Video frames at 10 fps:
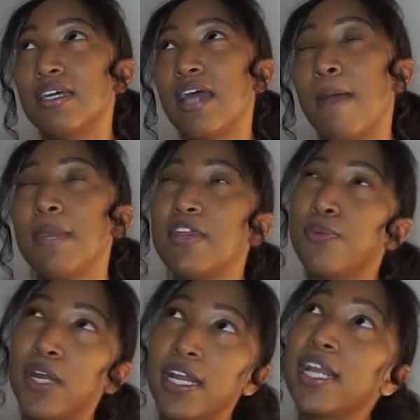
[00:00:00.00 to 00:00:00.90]
I mean, if
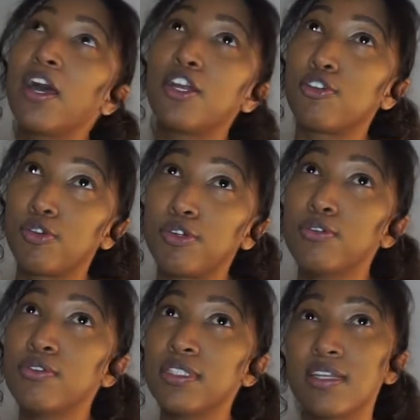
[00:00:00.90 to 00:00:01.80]
we're gonna count a
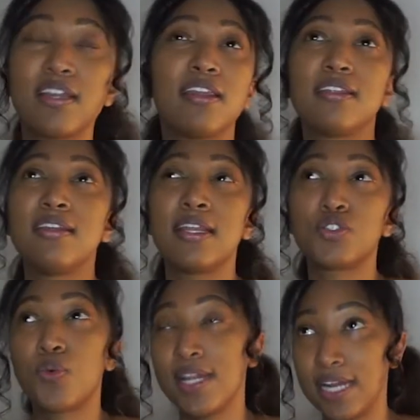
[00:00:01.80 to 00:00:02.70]
cruise, then in
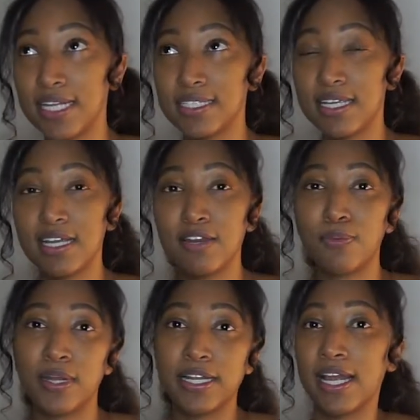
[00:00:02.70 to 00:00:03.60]
2019. If
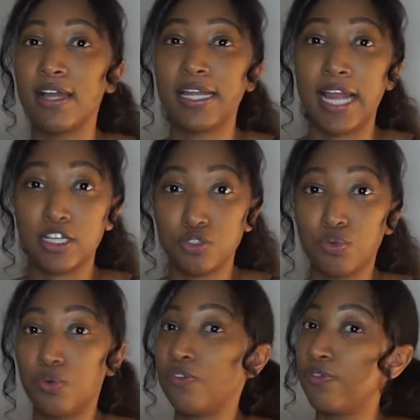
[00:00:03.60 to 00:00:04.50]
we're gonna count like
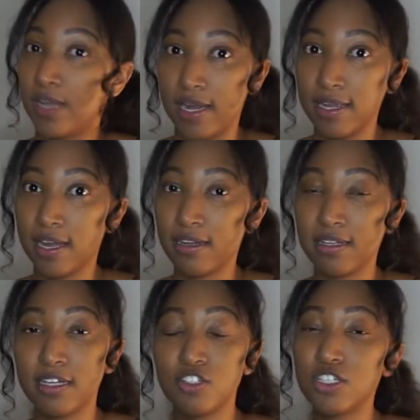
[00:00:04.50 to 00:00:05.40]
actual flying out of the
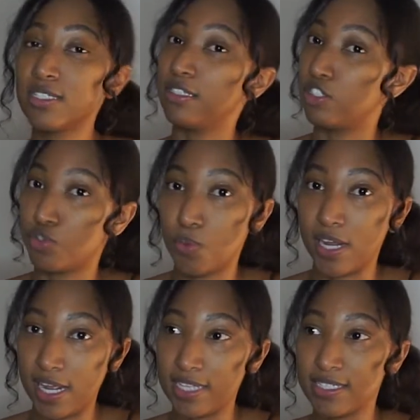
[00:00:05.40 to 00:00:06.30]
country, since
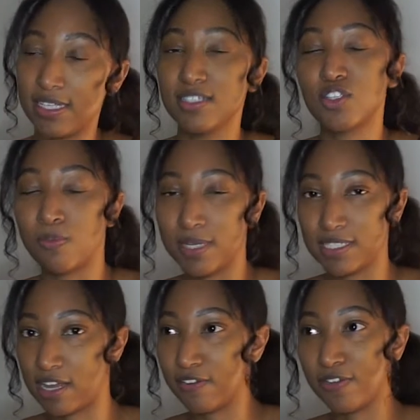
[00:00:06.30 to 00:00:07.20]
2018. So I'm
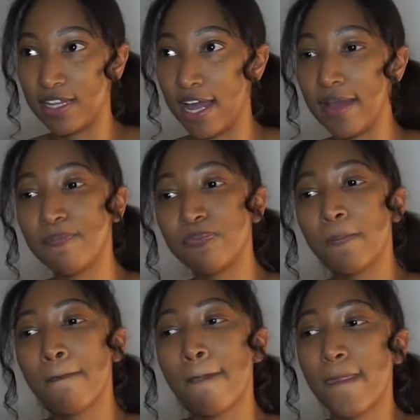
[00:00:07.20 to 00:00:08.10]
excited for that.
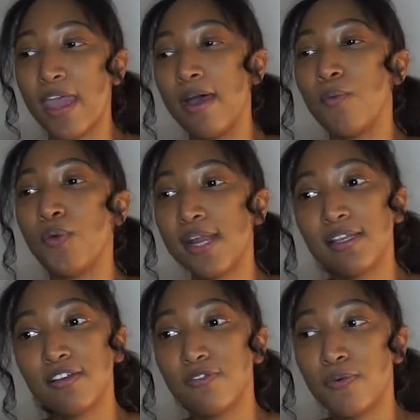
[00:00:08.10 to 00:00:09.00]
What I
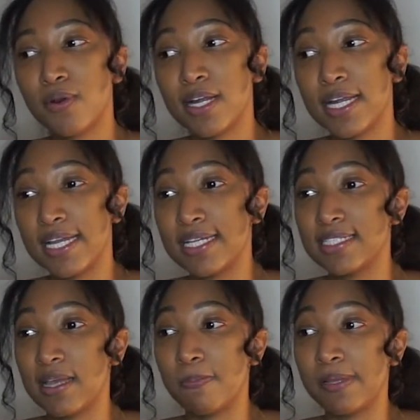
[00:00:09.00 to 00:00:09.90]
look for is
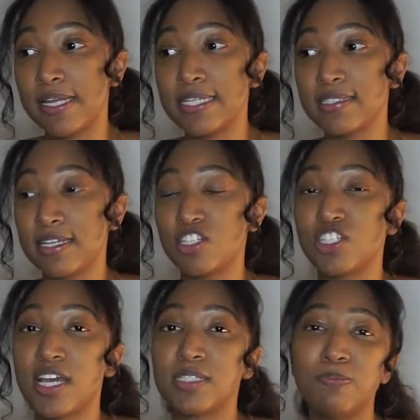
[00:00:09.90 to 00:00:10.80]
a place that just
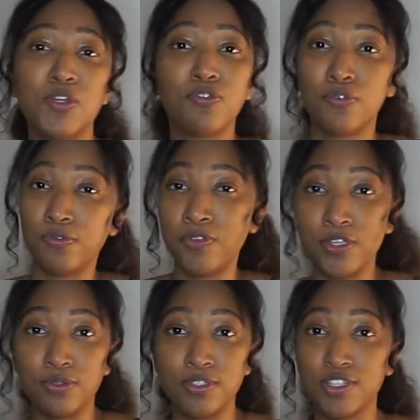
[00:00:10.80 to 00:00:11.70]
has beautiful
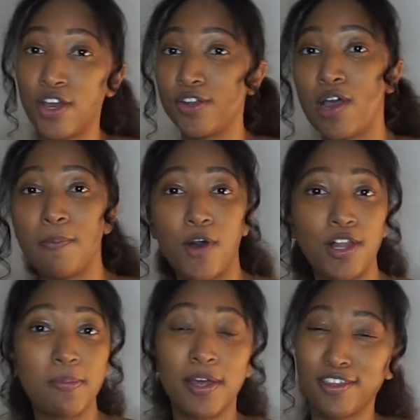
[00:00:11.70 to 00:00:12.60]
views. Y'all know I'm all
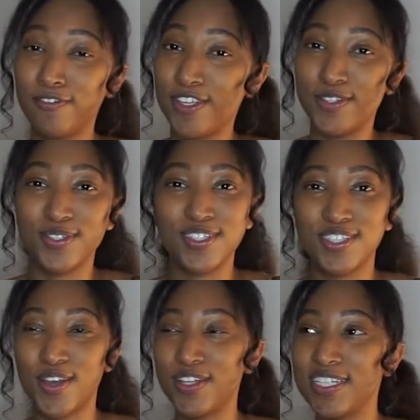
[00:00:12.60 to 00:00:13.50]
about the views,
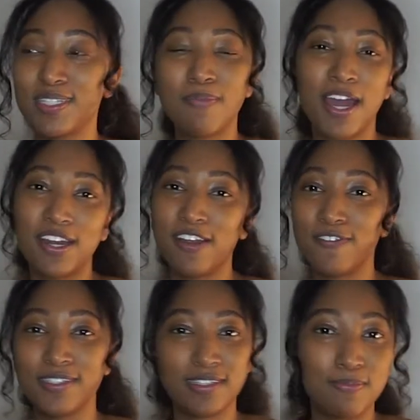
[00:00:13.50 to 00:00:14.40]
so it doesn't matter if
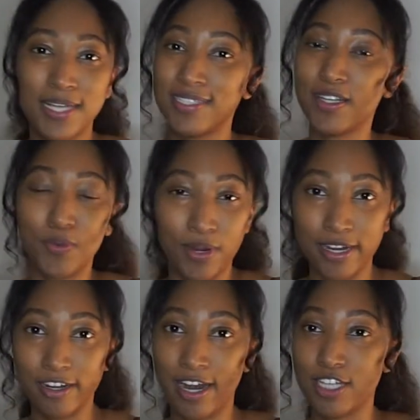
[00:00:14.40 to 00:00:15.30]
it's domestic or
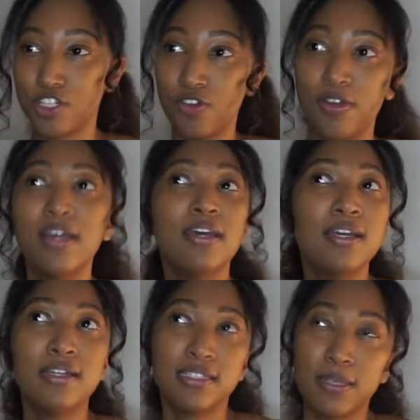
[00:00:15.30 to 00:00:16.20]
international.
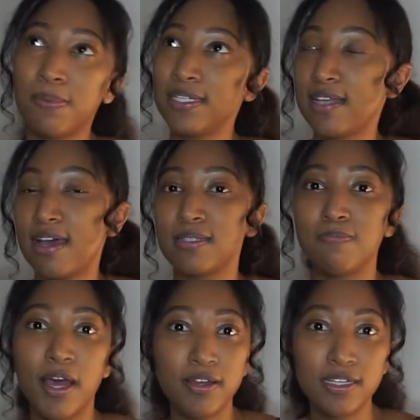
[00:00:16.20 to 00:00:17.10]
Some place that has
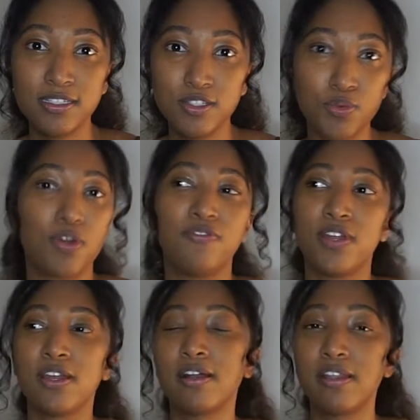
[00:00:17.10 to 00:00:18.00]
mountains or
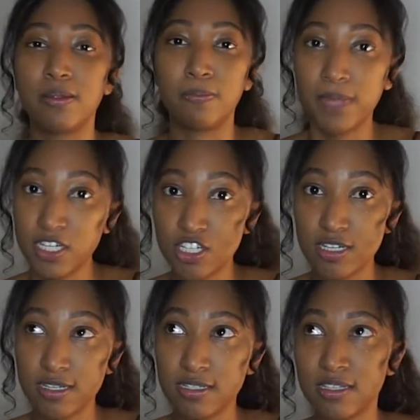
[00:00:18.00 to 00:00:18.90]
very clear
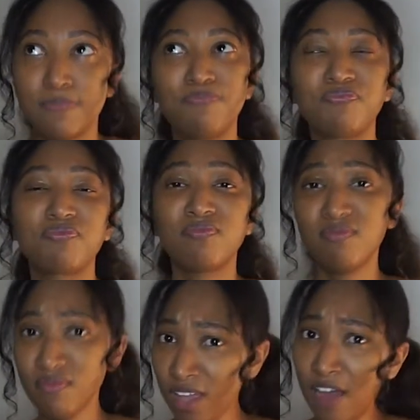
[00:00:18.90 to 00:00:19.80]
beaches.
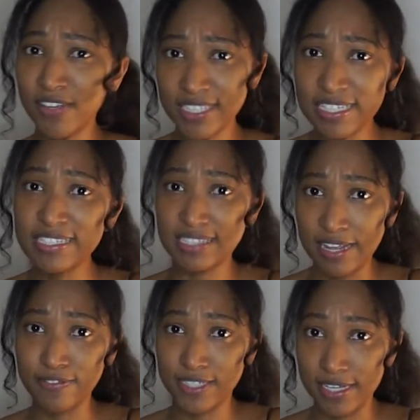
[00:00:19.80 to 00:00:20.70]
Obviously
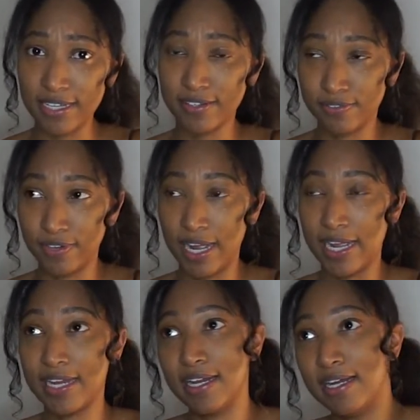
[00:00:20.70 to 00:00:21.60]
safety,
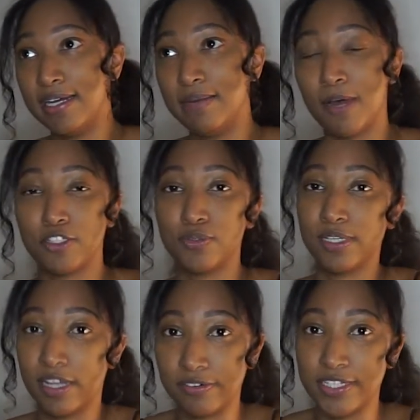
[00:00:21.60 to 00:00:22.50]
right? I'll do a
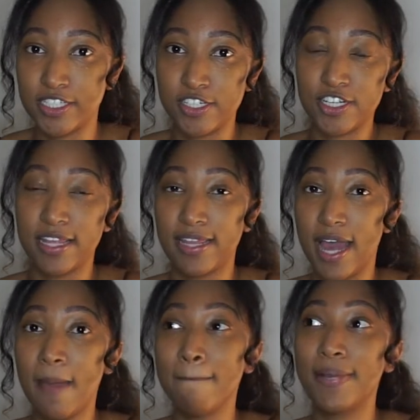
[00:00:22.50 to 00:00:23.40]
lot of research on
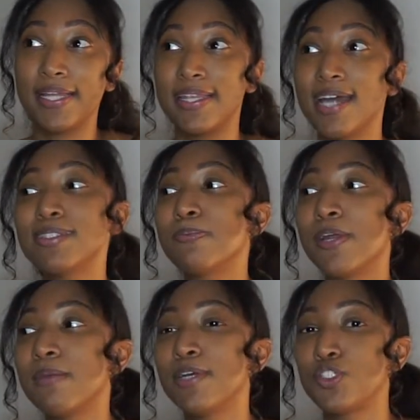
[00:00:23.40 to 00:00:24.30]
that, but that's
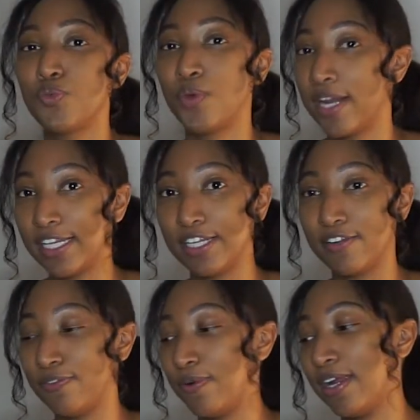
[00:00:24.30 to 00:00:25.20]
pretty much what I look
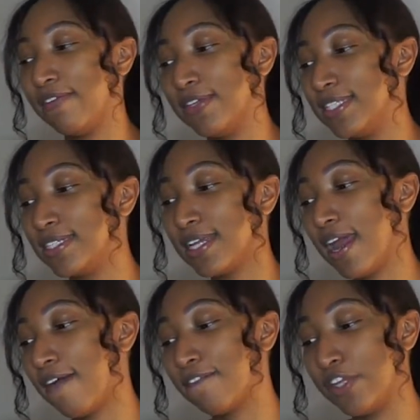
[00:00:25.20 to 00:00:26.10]
for. If it doesn't
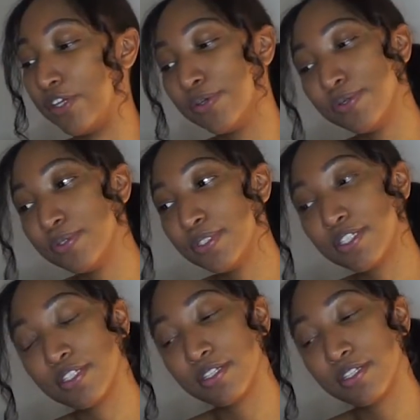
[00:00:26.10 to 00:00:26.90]
have views,